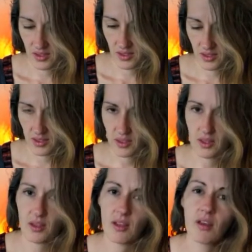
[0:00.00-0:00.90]

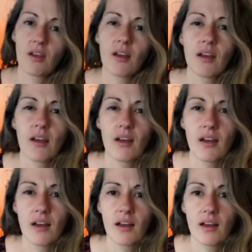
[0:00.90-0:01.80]

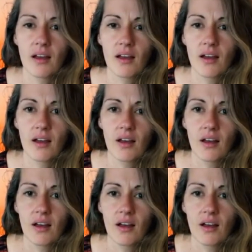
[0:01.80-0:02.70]

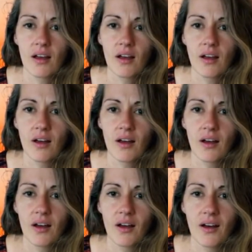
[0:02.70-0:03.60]

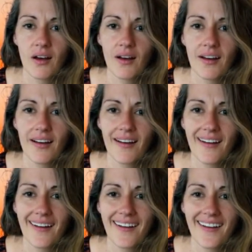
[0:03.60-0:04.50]

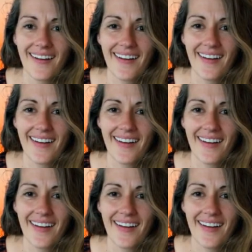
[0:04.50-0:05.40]

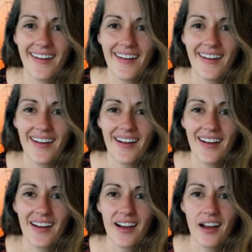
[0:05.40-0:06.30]

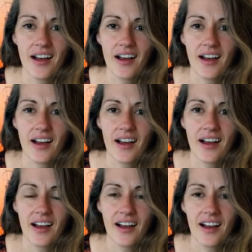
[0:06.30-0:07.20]

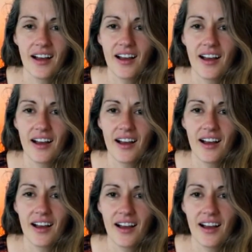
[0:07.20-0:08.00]
(silent)